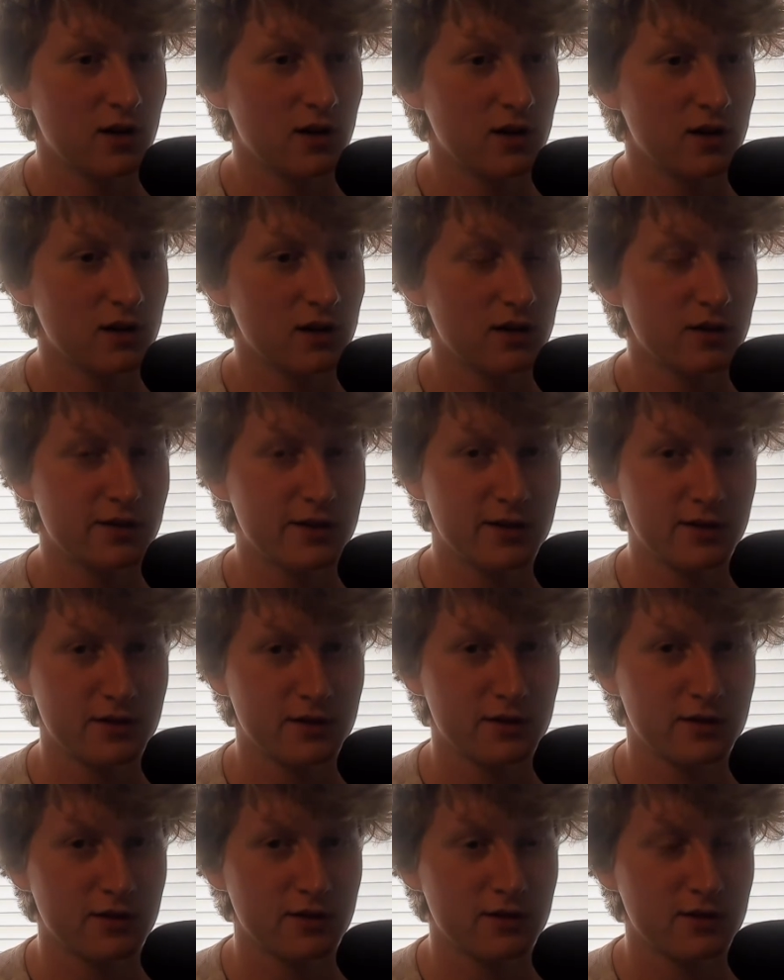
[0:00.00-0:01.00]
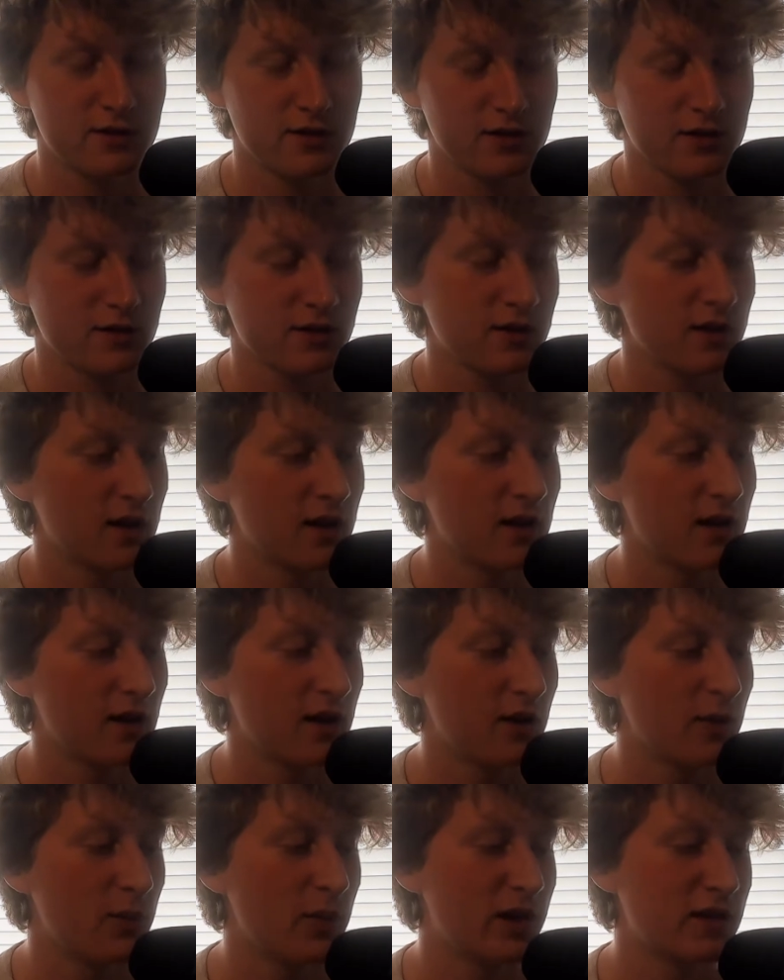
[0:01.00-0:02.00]
Is the excuse,
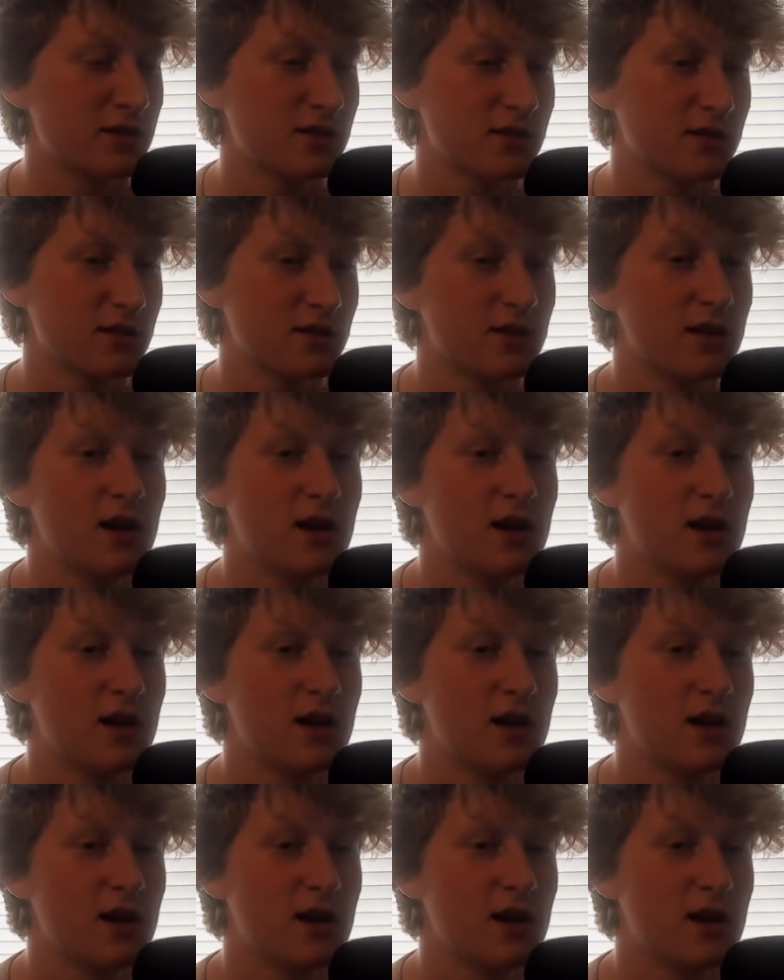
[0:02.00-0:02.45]
basically.